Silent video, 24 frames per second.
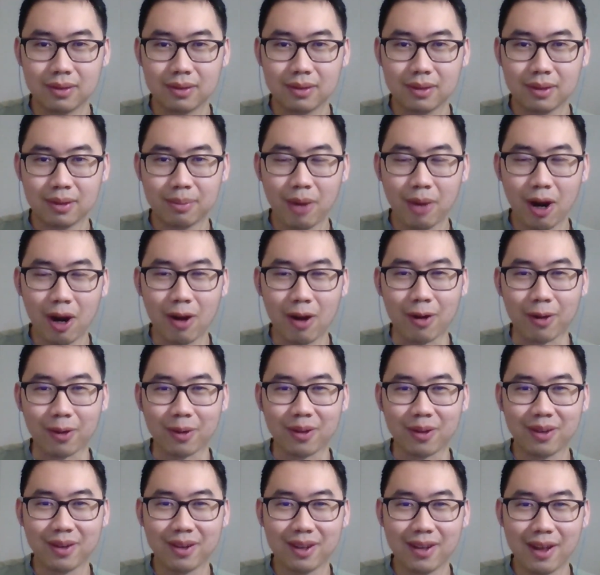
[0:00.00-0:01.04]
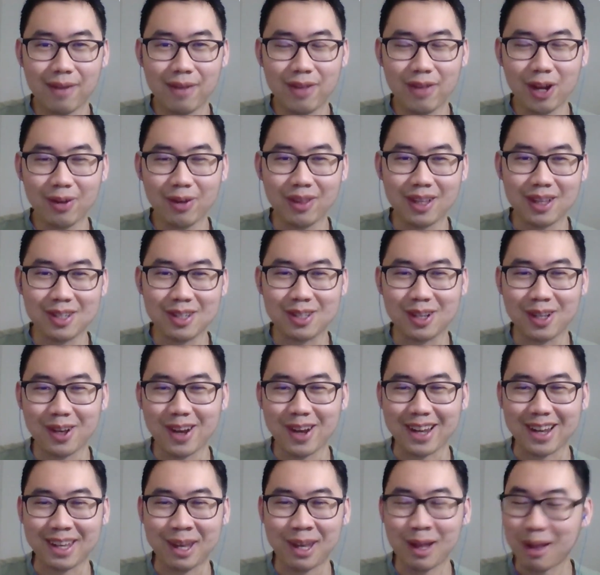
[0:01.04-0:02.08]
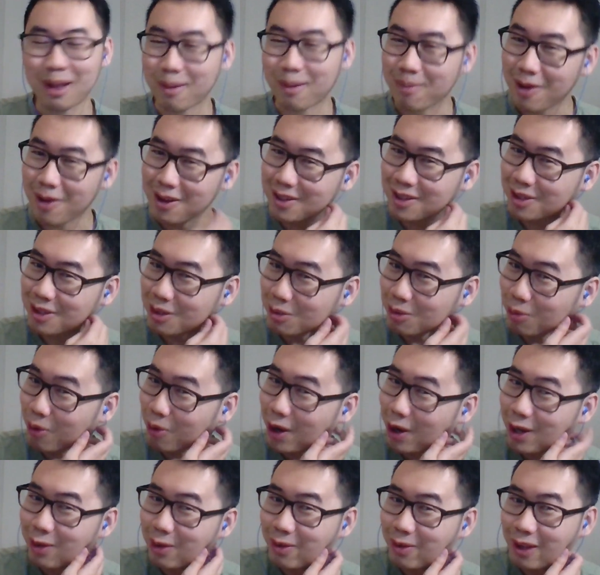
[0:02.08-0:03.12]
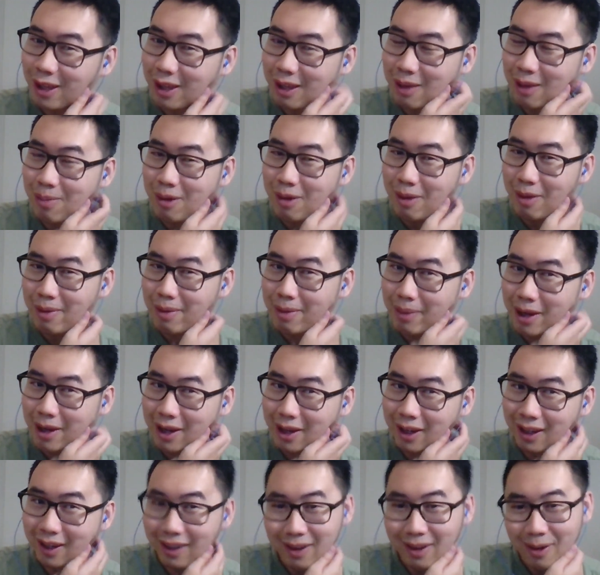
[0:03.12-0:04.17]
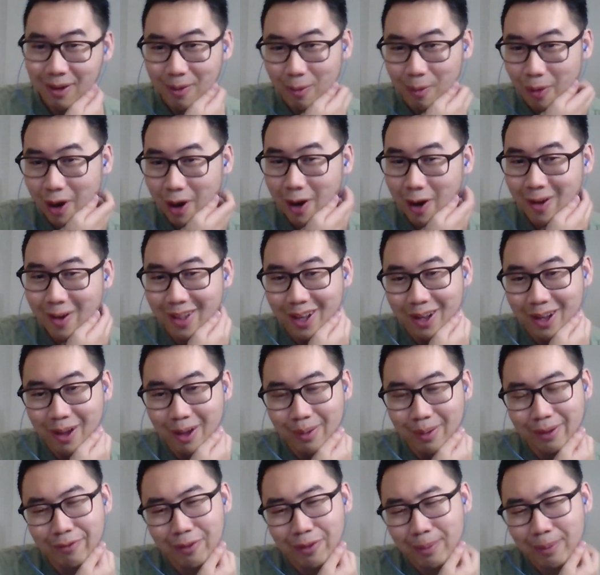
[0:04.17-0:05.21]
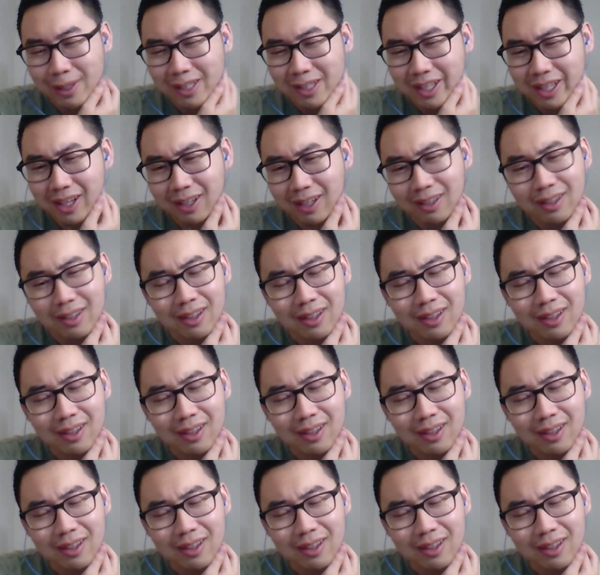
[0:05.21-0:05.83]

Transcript: Bro, if they're this good at killing monsters, why do they keep coming back? Where are they coming from exactly?